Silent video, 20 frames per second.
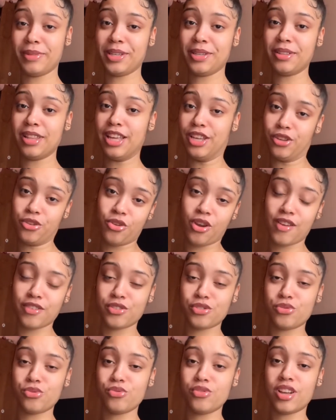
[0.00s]
Like, you don't have to
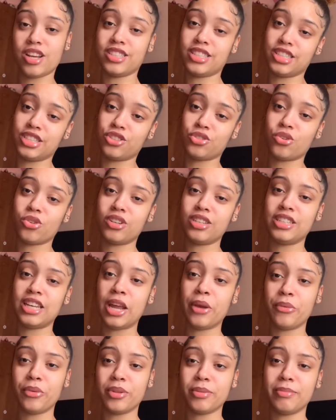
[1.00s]
do nothing, just go on a
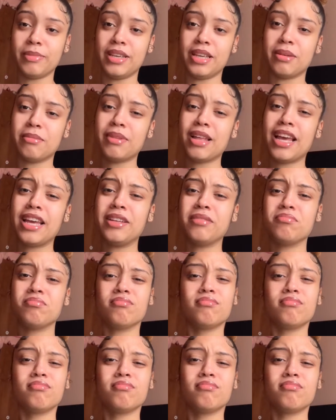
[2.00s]
date with me. I'm like,